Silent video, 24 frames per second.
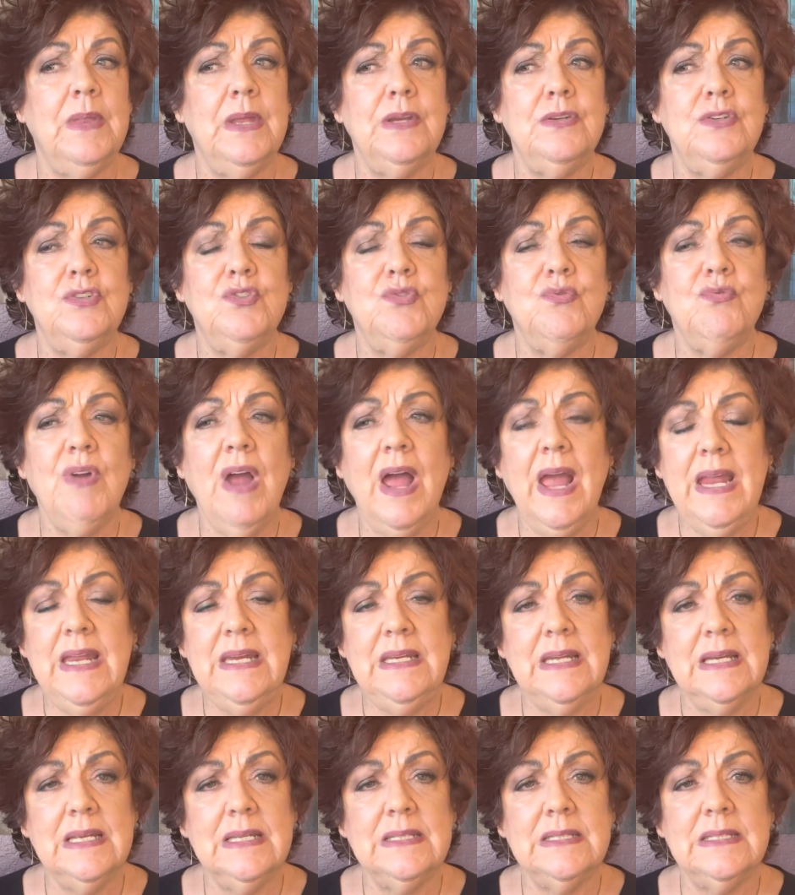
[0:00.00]

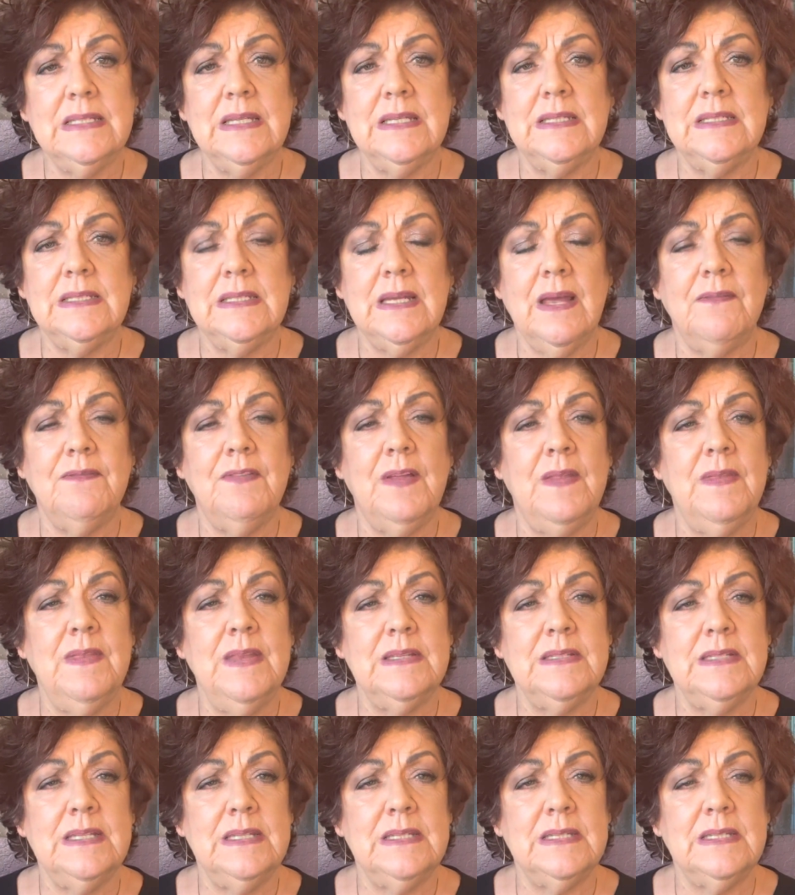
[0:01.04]
dryness and stuff. And
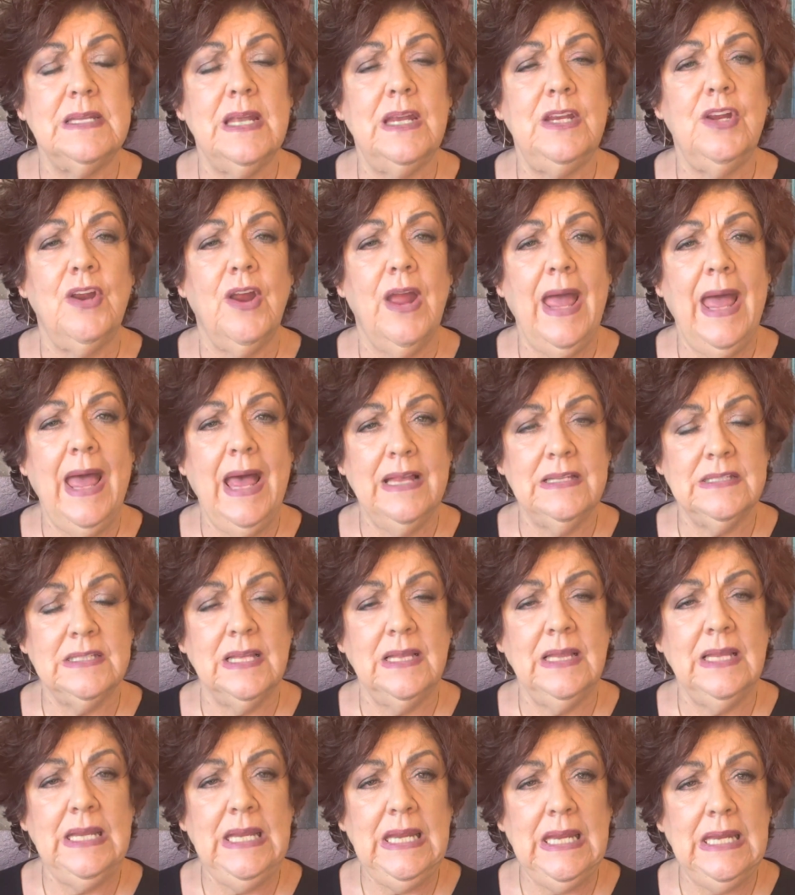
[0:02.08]
this is your
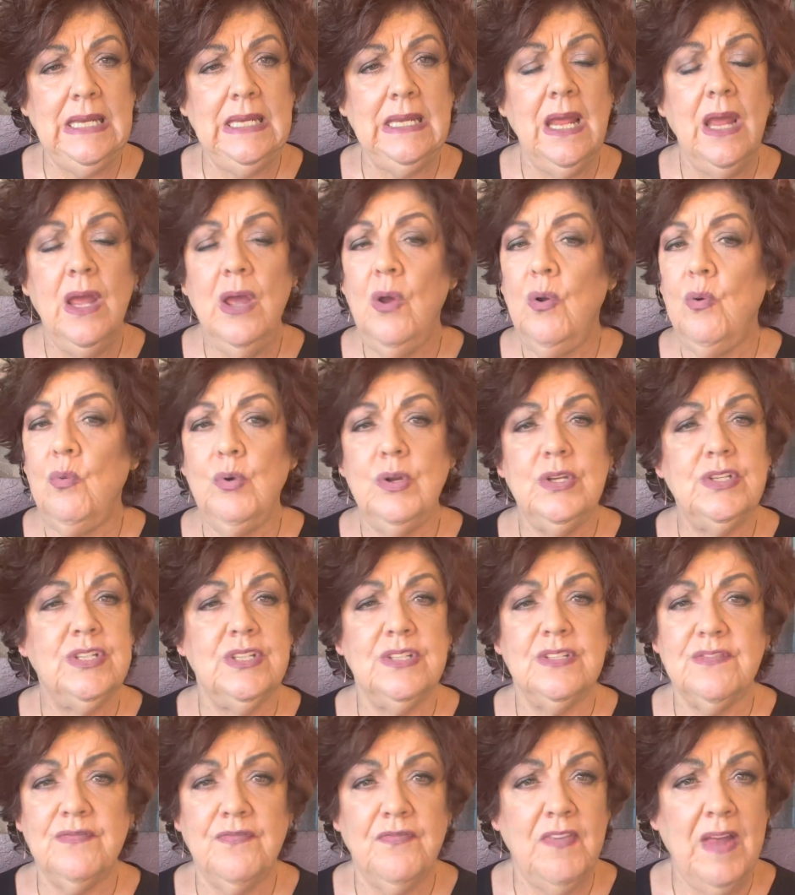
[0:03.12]
azulene, which
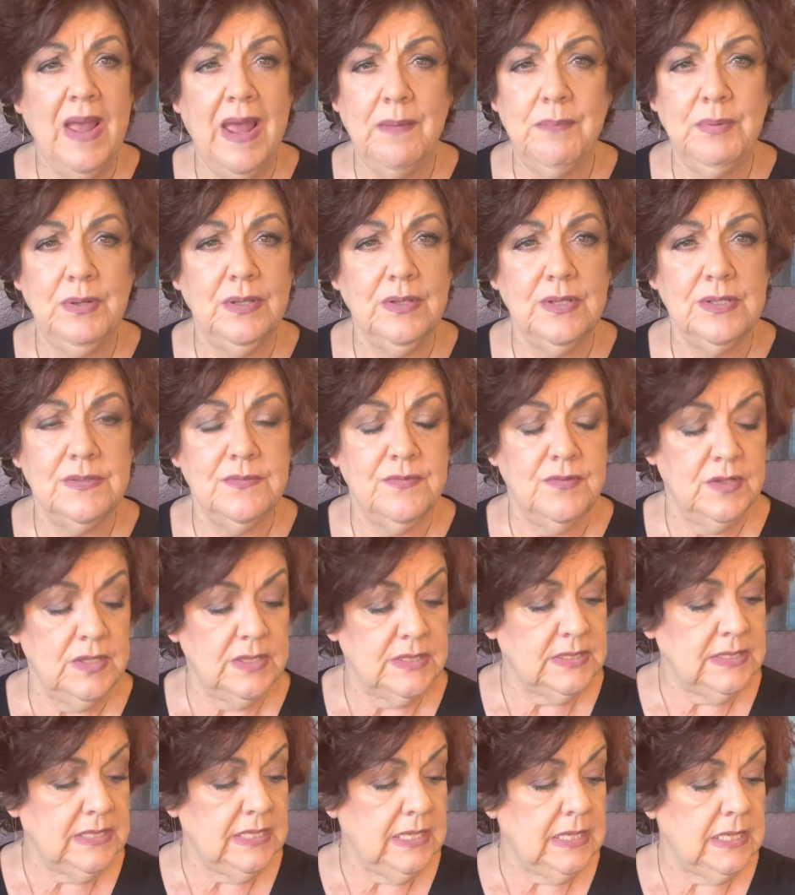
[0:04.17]
is fabulous for the
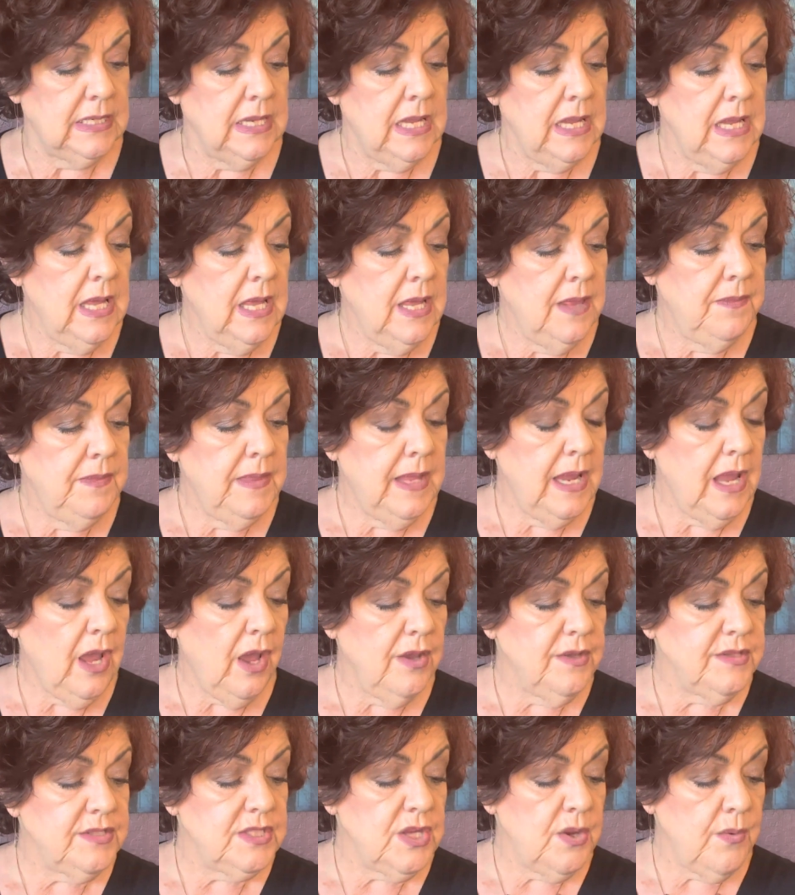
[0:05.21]
skin. They
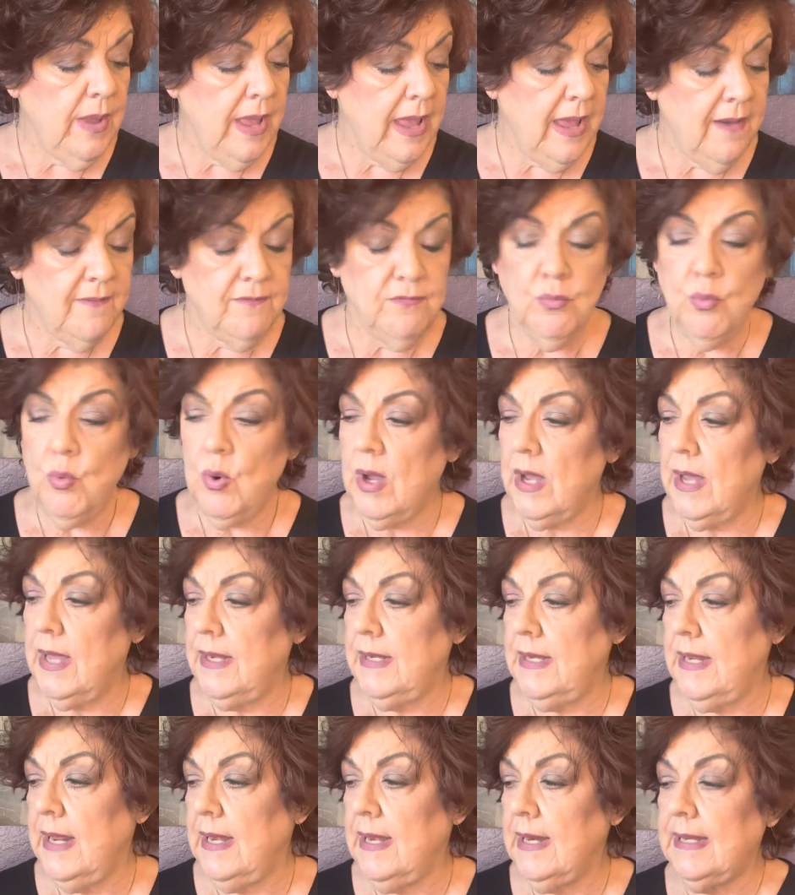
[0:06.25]
also have
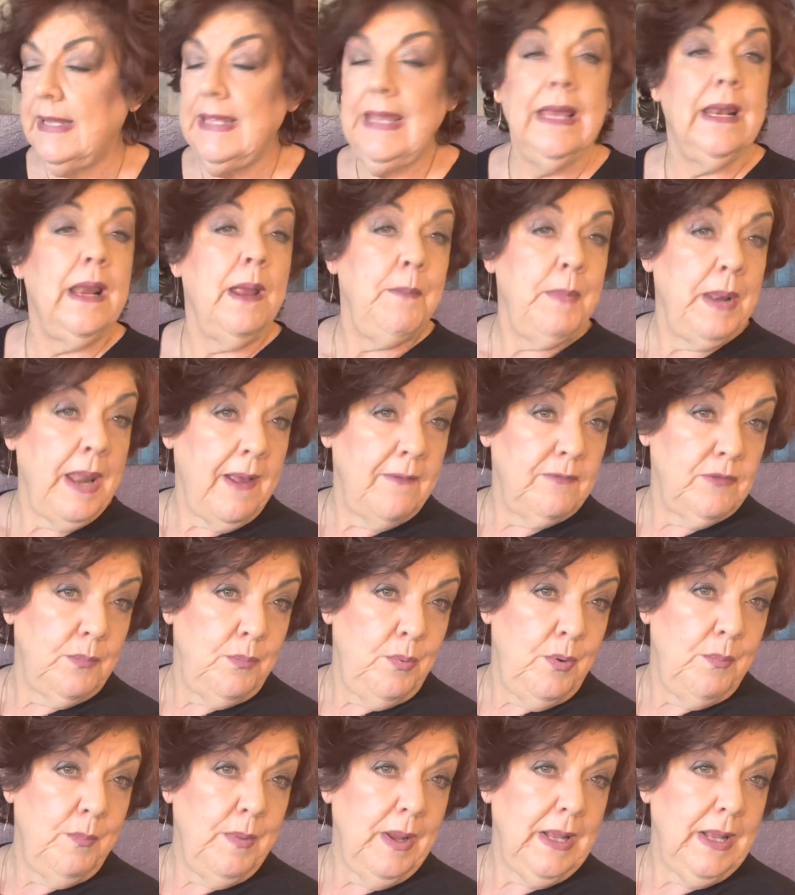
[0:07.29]
one, and again, I'm gonna have to put my